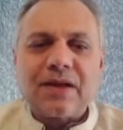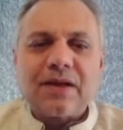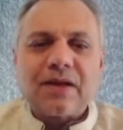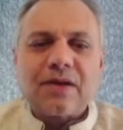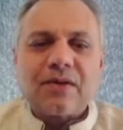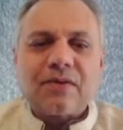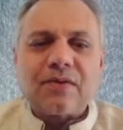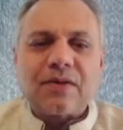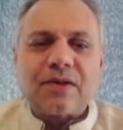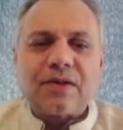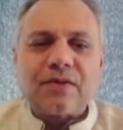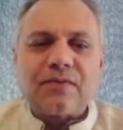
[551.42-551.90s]

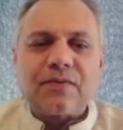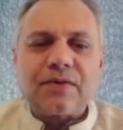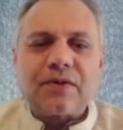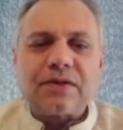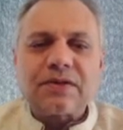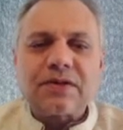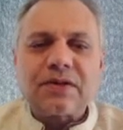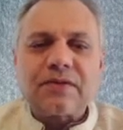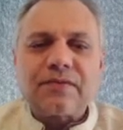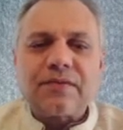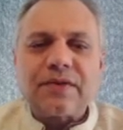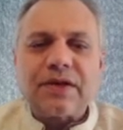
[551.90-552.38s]
Well, the first
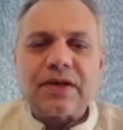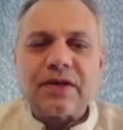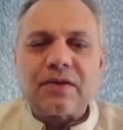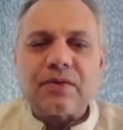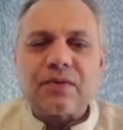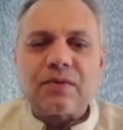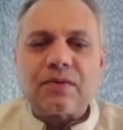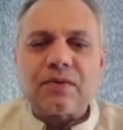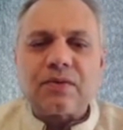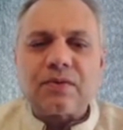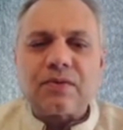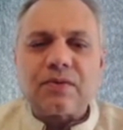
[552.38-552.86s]
thing we need
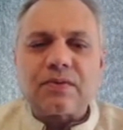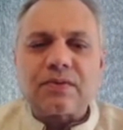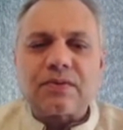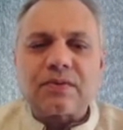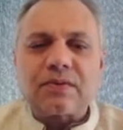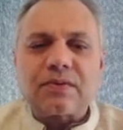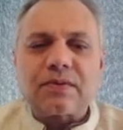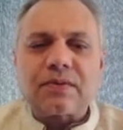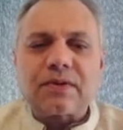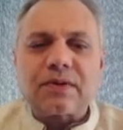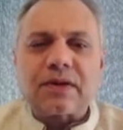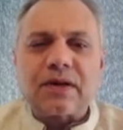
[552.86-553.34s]
to
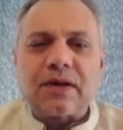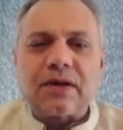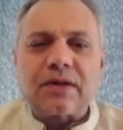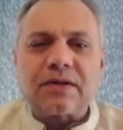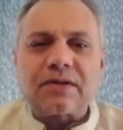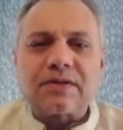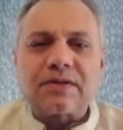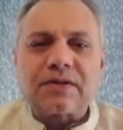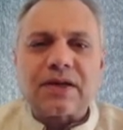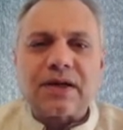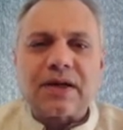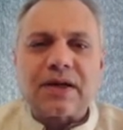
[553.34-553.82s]

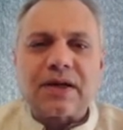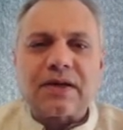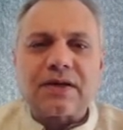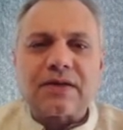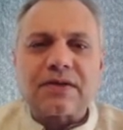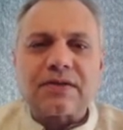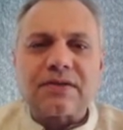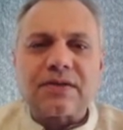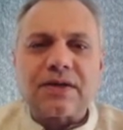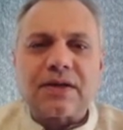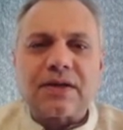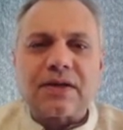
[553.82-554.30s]
understand
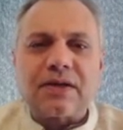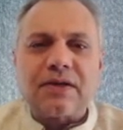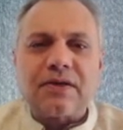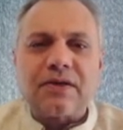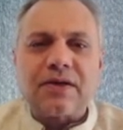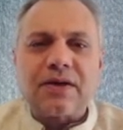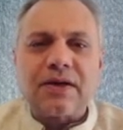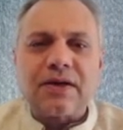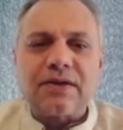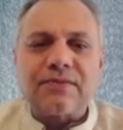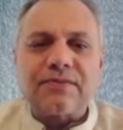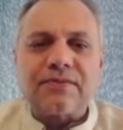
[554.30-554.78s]
is that
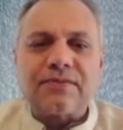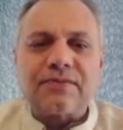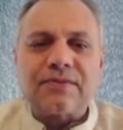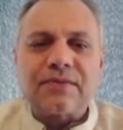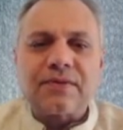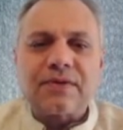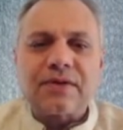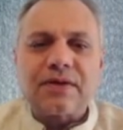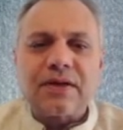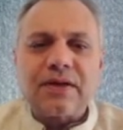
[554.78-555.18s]
grief